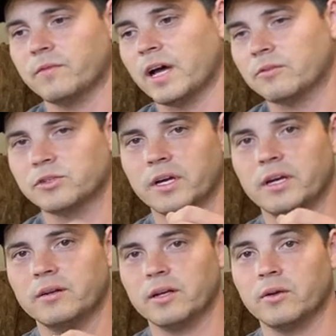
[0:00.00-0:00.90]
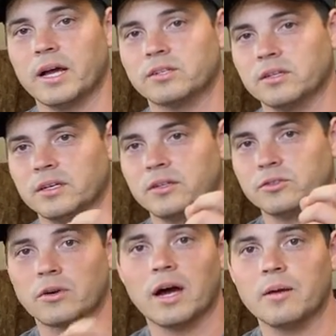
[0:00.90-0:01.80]
valve train, it'll
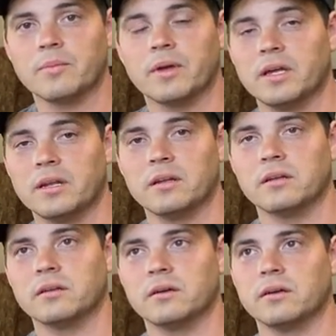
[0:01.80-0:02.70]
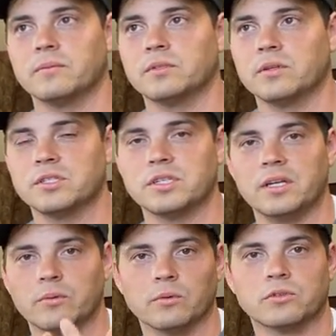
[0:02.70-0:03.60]
actually drop and the
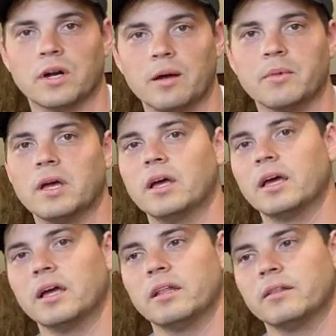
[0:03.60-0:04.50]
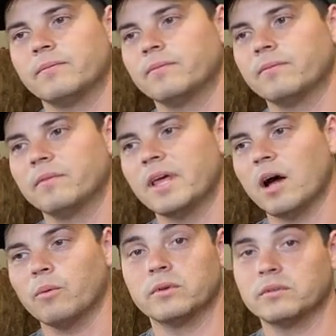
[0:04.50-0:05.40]
seat will drop, and
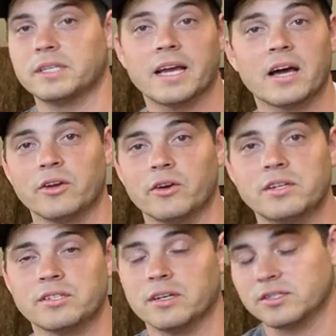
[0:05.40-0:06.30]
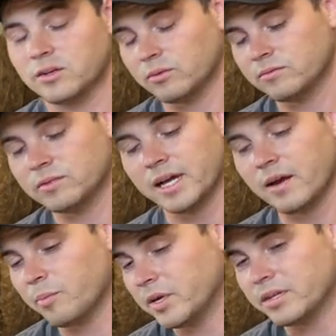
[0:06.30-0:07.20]
that would take out your engine because it'll
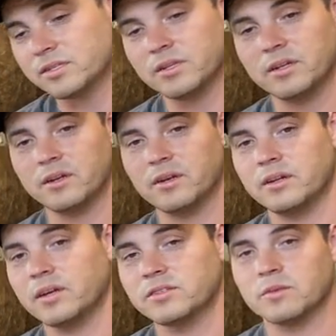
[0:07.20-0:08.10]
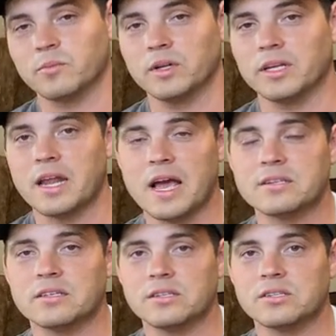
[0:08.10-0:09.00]
take out a piston and it does some really
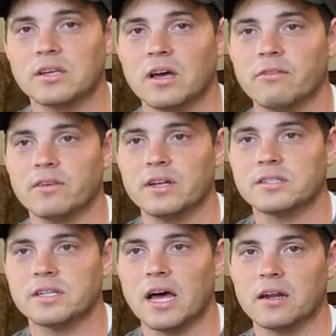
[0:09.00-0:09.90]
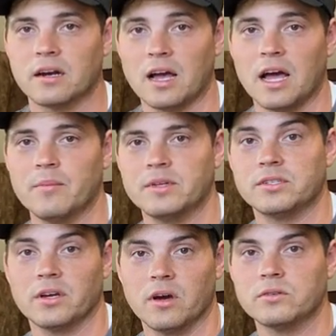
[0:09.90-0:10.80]
nasty stuff. And it's not
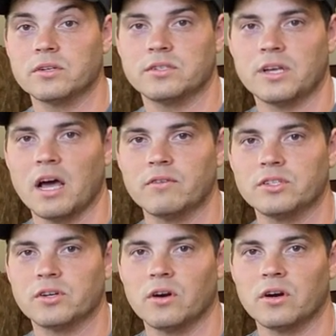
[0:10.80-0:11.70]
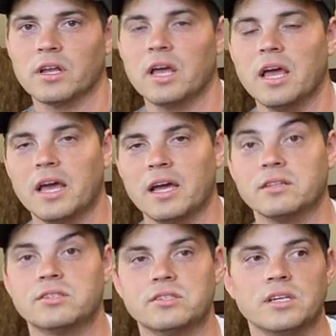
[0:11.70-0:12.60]
uncommon to go to a salvage yard
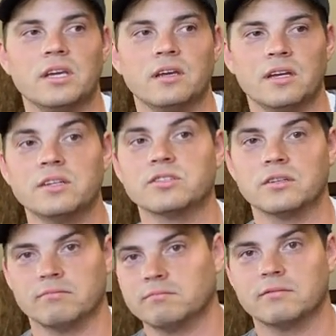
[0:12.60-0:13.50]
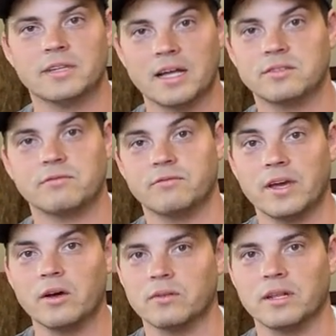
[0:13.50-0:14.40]
and see an engine that's
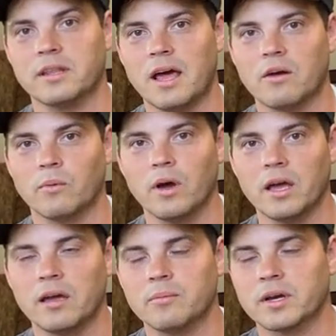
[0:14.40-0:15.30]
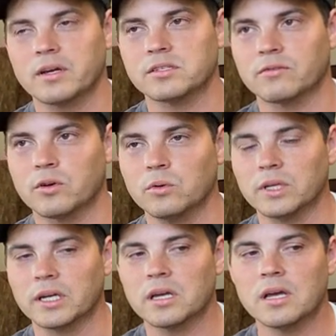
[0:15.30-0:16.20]
failed in that way because of
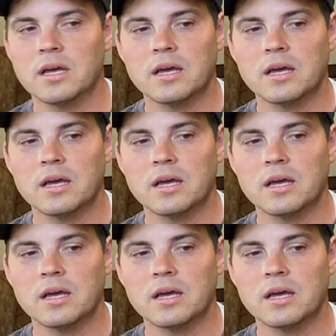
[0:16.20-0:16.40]
cooling.